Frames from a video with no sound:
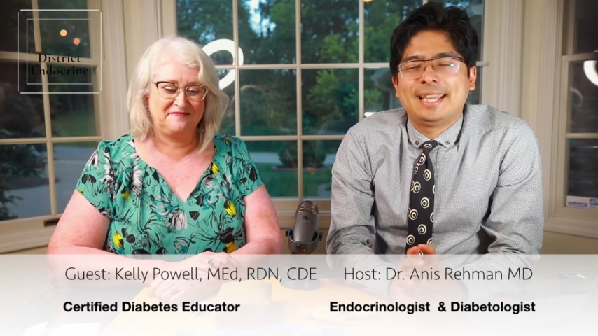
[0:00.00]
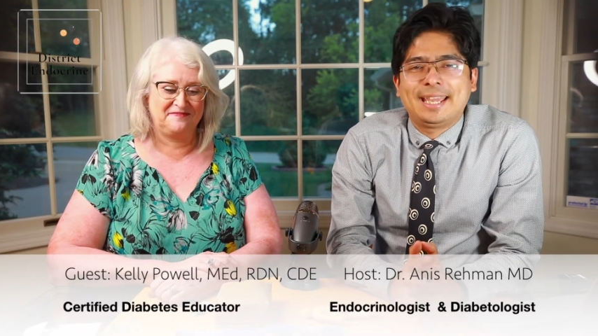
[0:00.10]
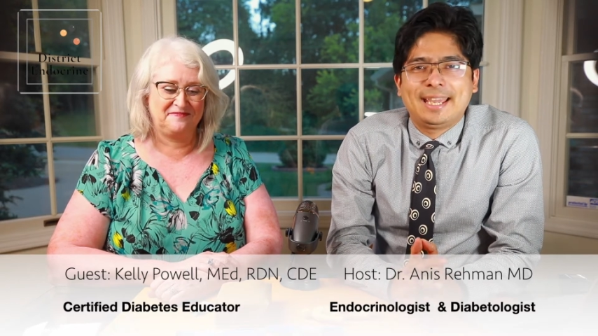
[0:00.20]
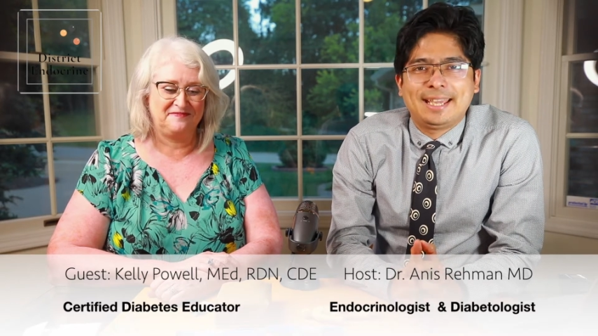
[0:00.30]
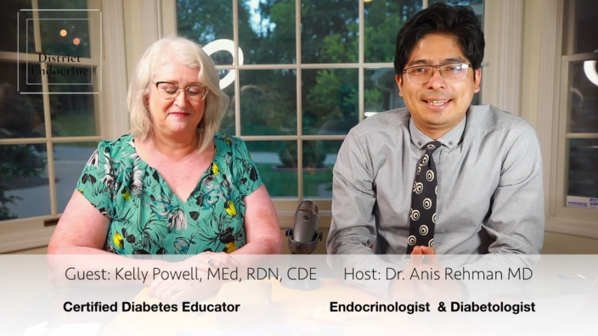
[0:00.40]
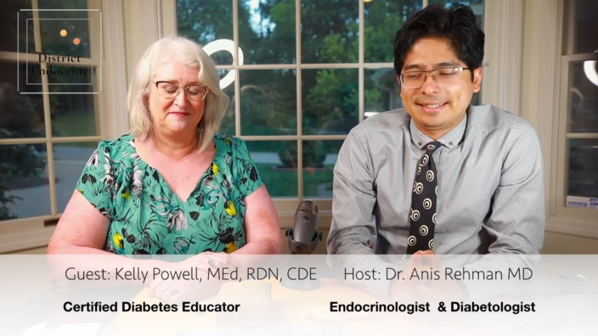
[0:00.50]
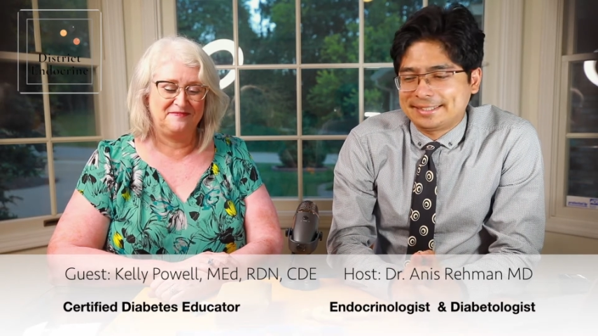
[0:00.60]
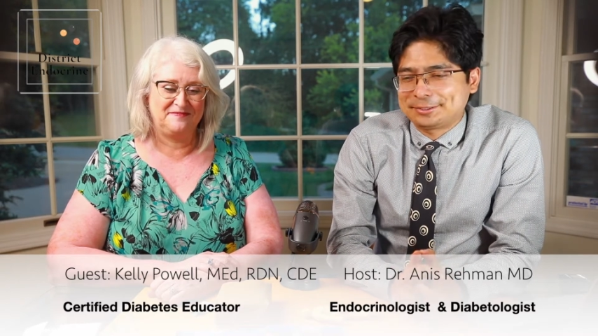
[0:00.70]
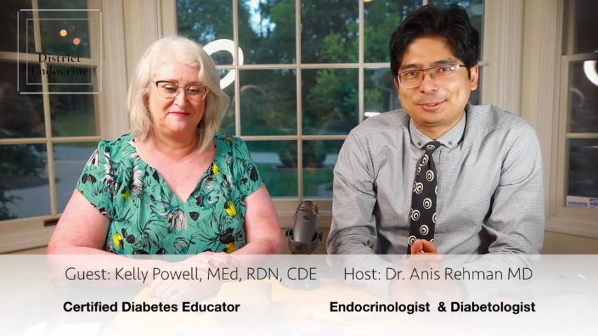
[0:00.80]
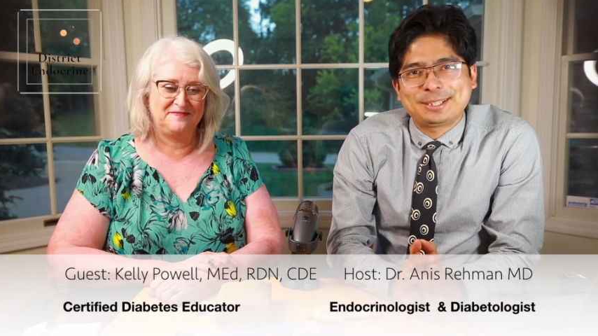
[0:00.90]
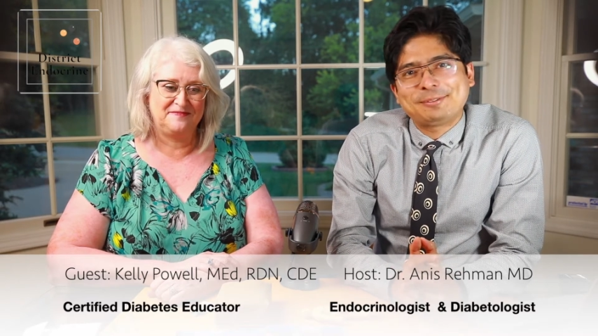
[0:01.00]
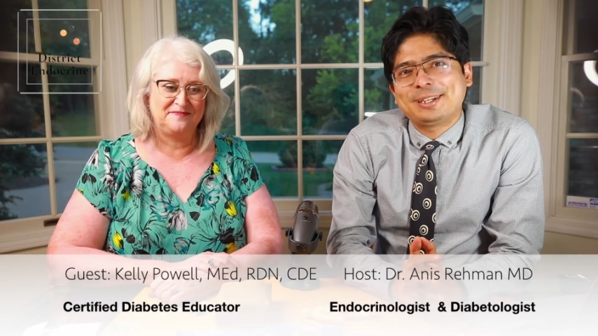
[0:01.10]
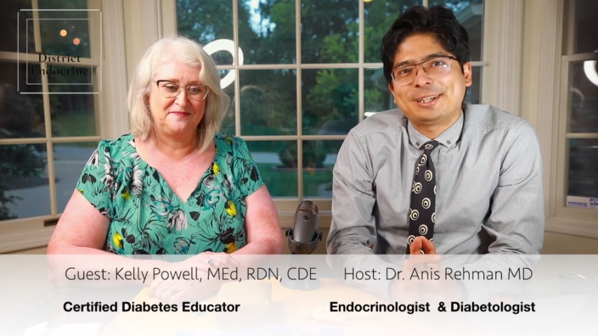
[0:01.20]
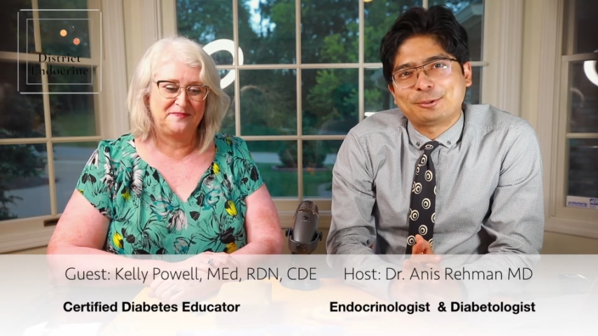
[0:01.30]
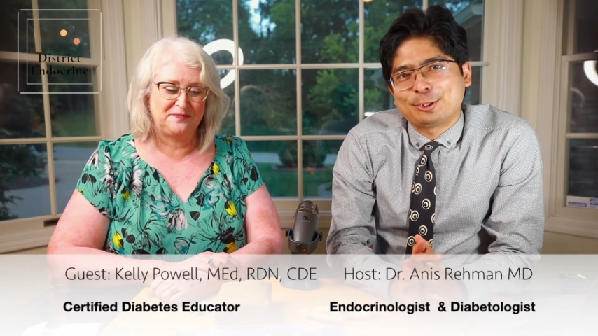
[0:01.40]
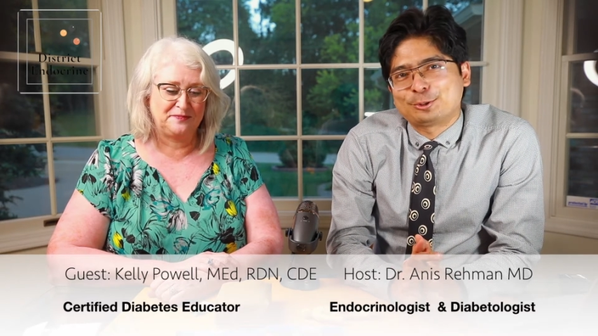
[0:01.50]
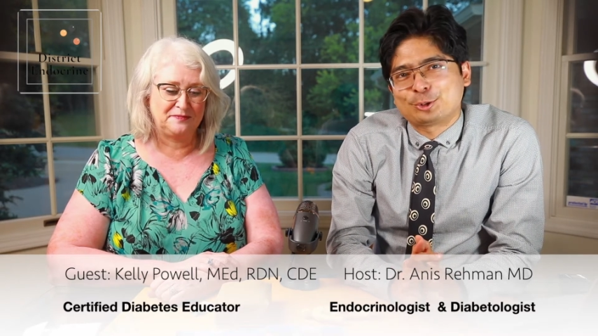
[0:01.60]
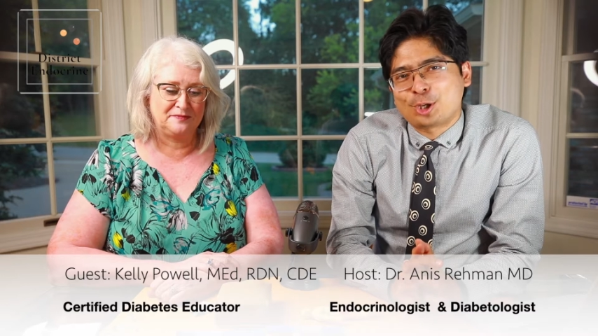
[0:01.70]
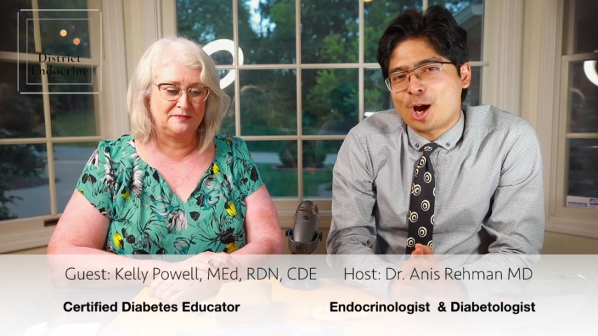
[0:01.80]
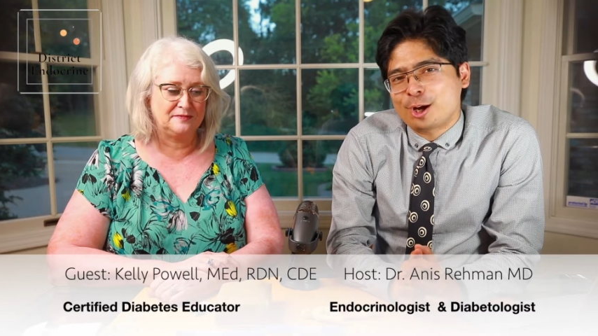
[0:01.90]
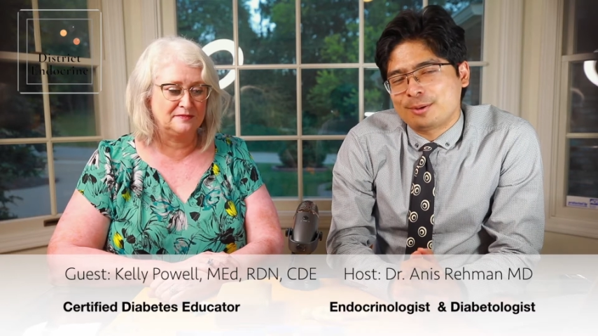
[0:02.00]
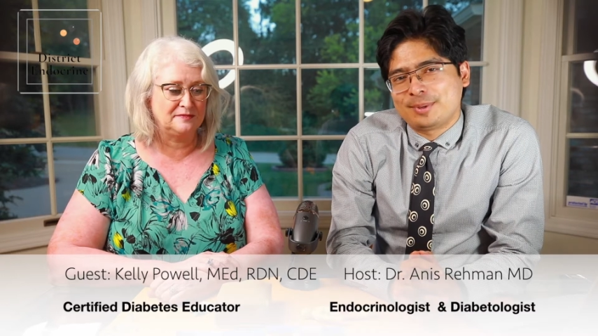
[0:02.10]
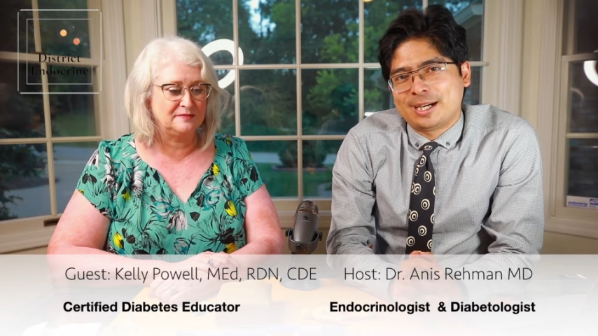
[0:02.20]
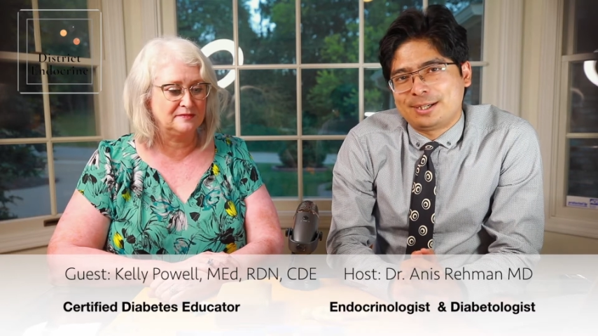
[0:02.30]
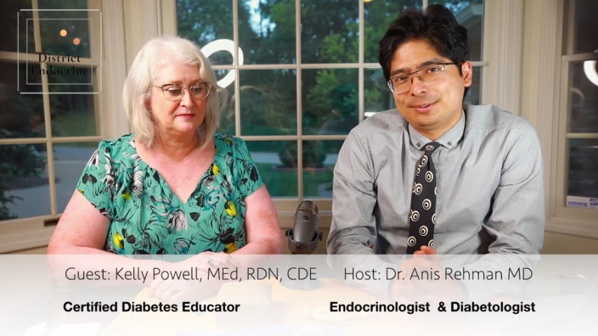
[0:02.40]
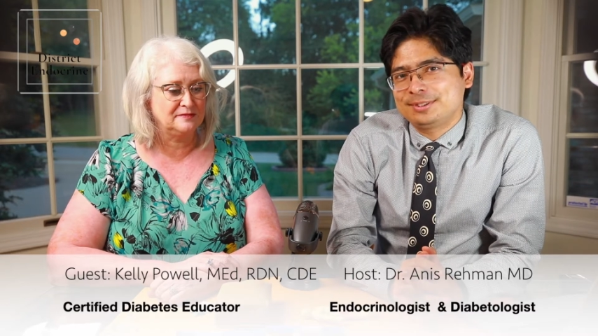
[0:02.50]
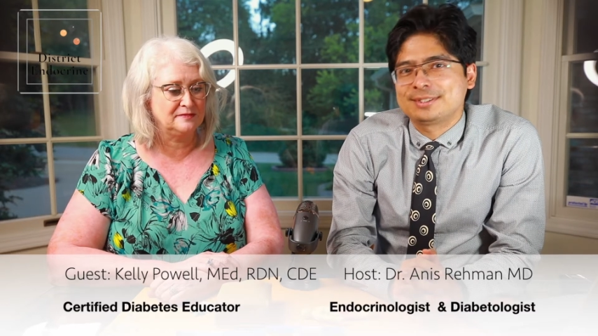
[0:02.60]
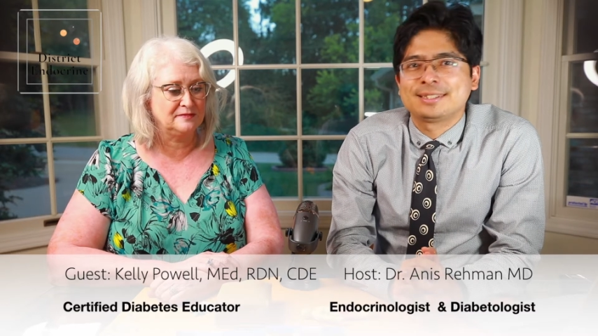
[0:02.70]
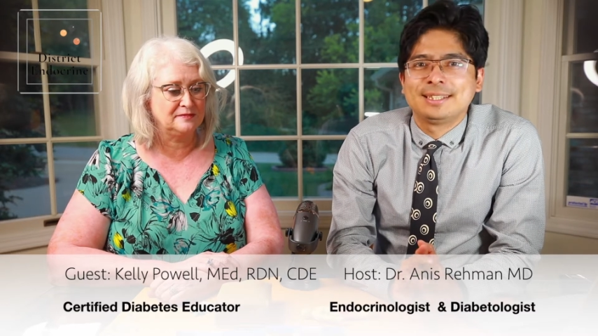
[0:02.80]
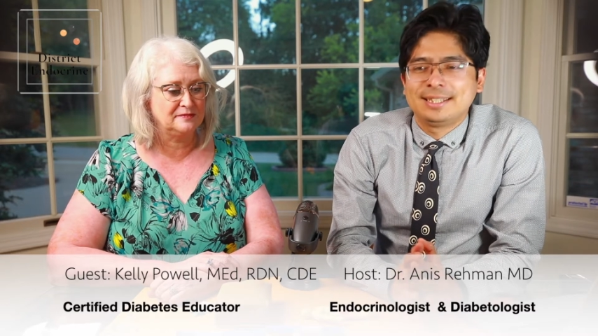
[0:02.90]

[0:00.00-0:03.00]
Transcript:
Speaker 1: and uh, today we are going to talk about